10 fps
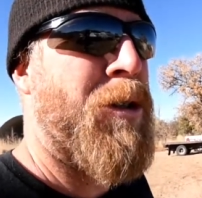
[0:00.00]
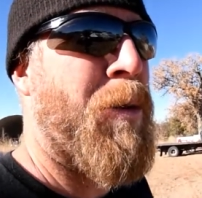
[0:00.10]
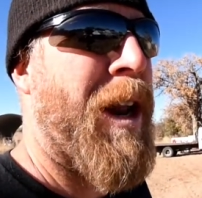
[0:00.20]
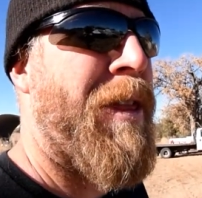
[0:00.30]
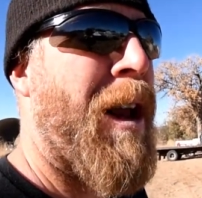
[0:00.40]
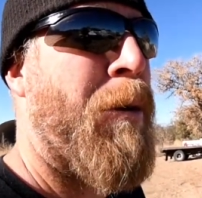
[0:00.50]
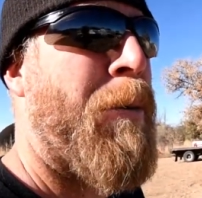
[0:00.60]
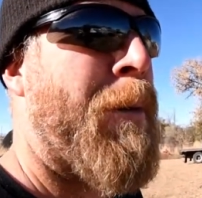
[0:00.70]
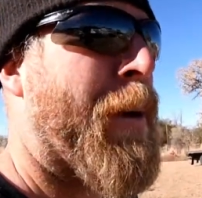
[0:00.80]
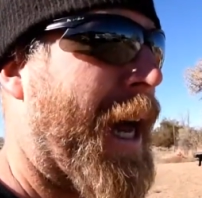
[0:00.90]
of what I thought it would
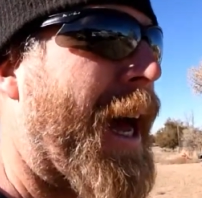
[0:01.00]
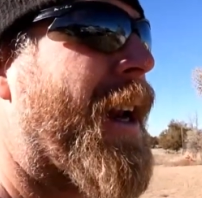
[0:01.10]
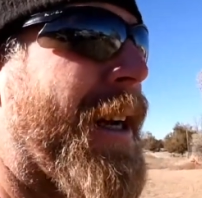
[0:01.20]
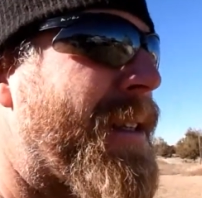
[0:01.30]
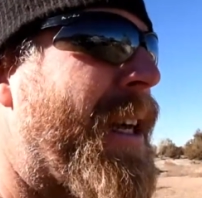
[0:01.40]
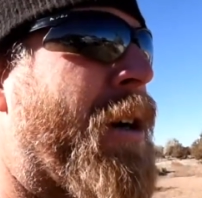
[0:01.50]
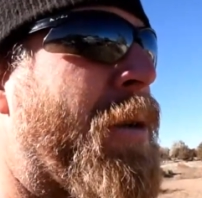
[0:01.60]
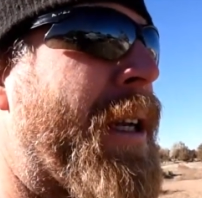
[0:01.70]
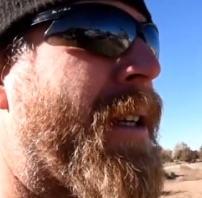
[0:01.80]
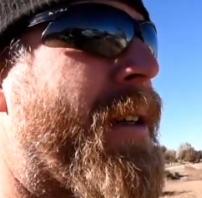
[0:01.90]
be, but I had a nice
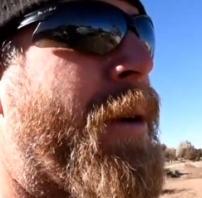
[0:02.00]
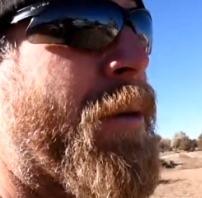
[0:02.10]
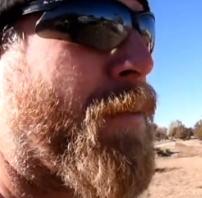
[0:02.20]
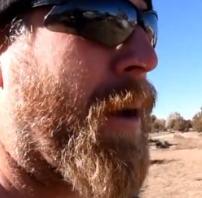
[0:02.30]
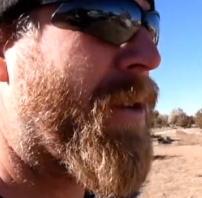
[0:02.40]
tailwind. Wind was blowing